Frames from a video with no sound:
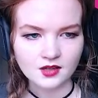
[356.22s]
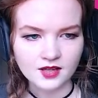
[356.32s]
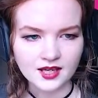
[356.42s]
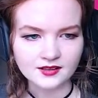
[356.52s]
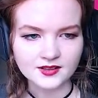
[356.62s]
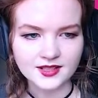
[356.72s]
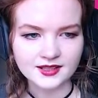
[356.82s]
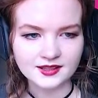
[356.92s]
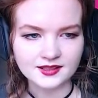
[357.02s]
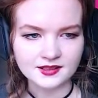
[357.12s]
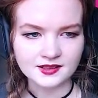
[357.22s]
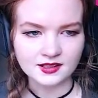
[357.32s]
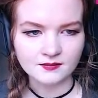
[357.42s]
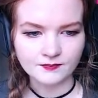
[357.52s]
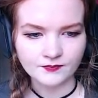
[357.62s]
Okay, it looks like this is
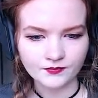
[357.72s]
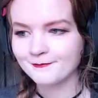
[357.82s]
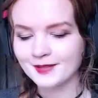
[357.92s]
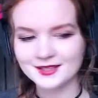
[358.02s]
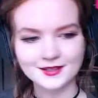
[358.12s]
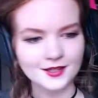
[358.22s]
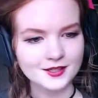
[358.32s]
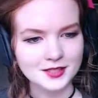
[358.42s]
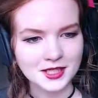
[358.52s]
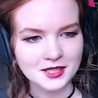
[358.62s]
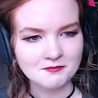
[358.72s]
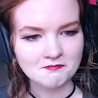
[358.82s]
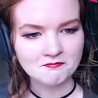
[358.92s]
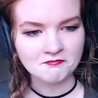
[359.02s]
it. It's locked again.